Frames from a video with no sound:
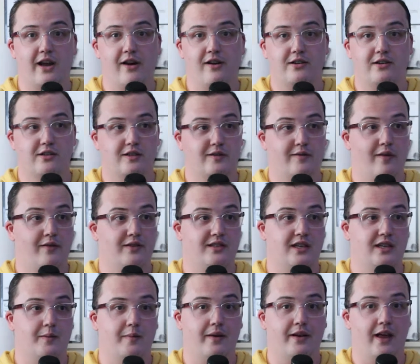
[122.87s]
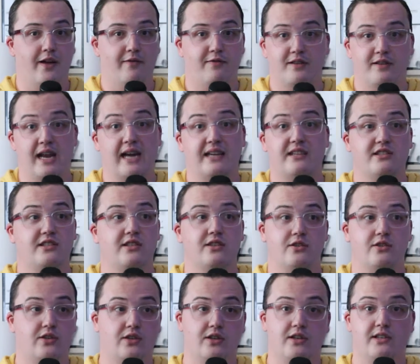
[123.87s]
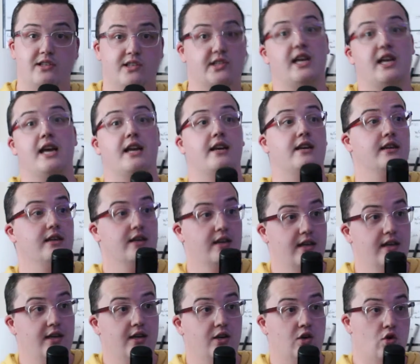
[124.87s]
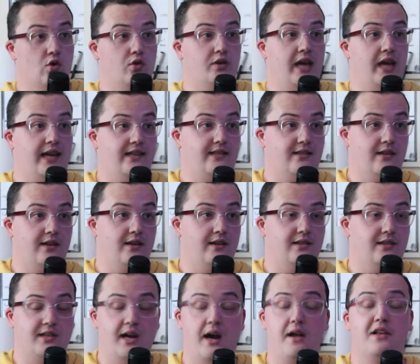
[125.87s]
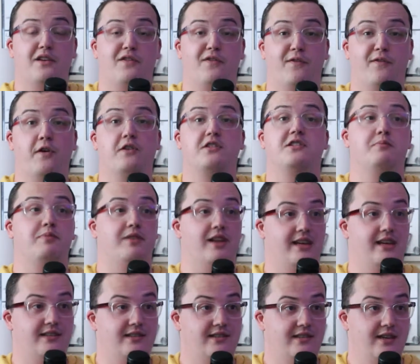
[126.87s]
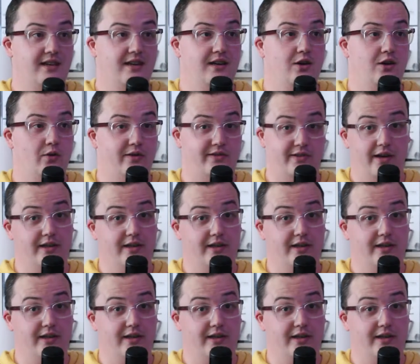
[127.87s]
characters I've ever seen in my life, next to Sid, who takes a solid first place, who is